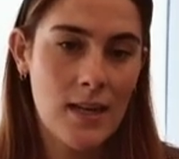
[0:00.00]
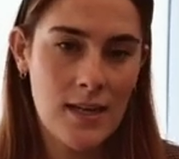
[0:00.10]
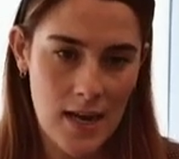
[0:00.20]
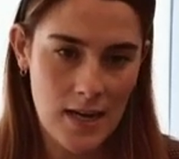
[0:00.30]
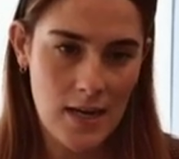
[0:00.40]

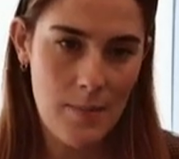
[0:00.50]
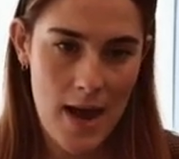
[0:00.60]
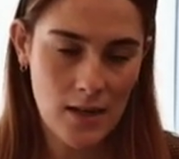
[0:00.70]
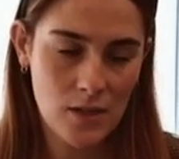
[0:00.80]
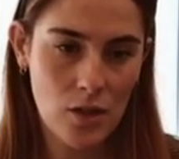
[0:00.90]
getting
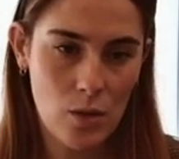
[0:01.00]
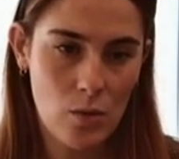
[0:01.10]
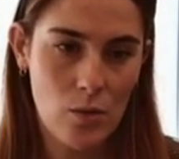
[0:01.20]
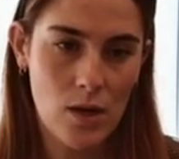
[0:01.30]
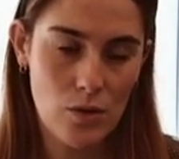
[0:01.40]
back
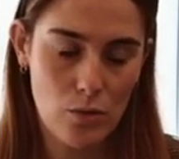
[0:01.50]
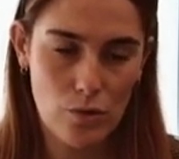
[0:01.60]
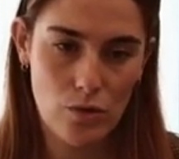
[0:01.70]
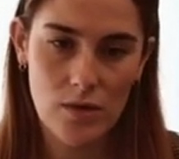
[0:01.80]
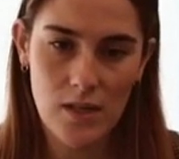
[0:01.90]
to a
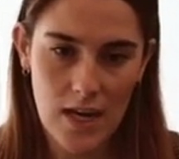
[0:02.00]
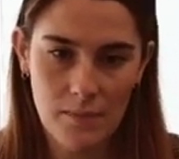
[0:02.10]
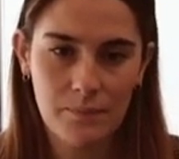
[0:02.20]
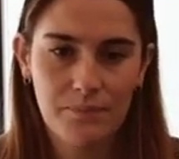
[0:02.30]
neutral state.